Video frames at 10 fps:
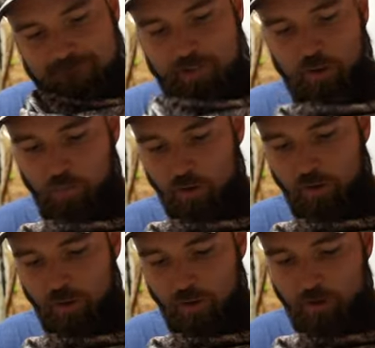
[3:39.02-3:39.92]
they don't move
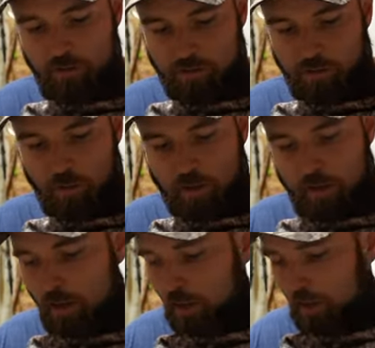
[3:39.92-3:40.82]
at all. So
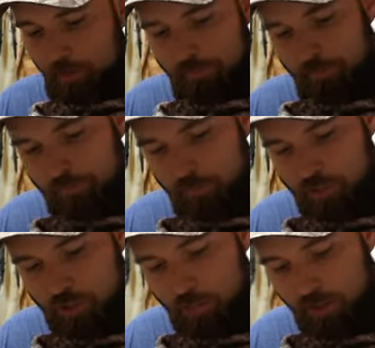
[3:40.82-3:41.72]
um, they're
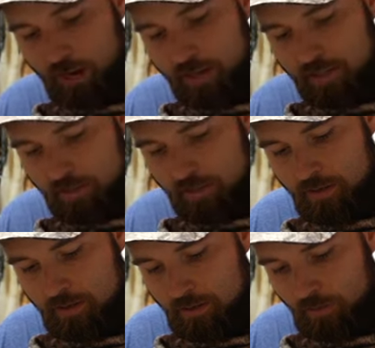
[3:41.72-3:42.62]
super nice.
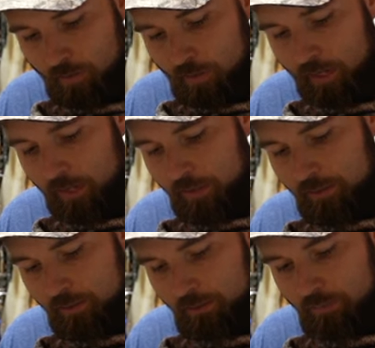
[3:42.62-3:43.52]

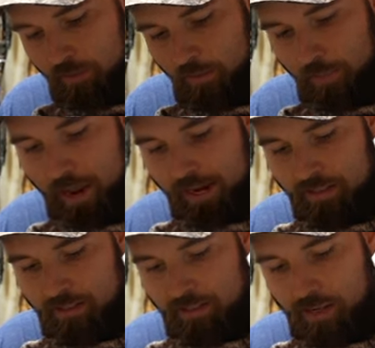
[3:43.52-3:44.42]
And the pack
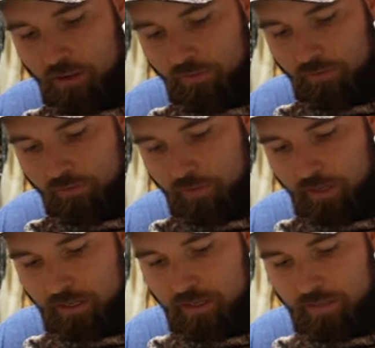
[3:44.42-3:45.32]
itself
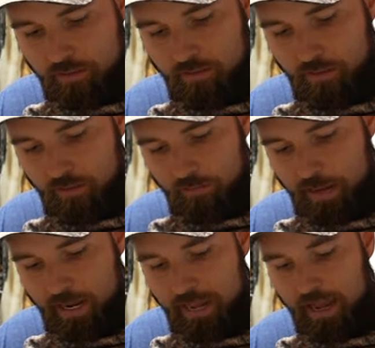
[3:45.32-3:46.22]
is
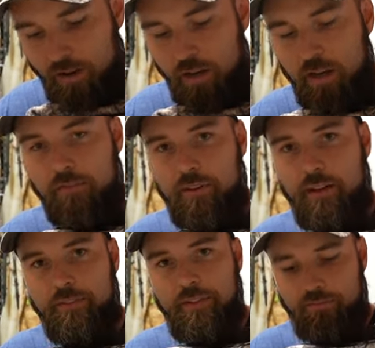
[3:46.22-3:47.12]
made out of
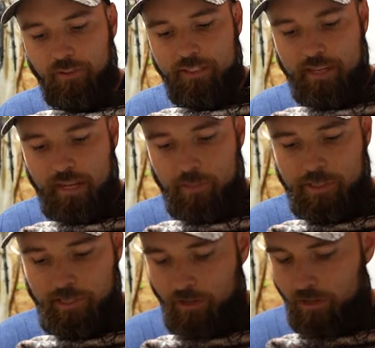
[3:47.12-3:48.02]
uh, the fleece kind of
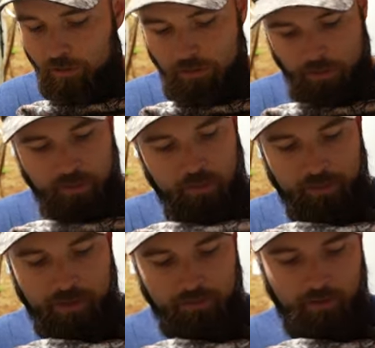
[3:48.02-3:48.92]
material
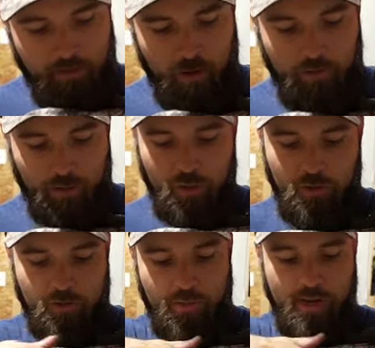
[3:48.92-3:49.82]
that all their
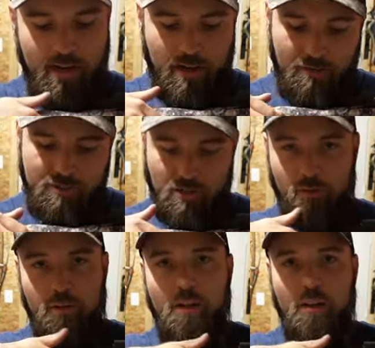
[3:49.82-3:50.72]
clothes are made out of. So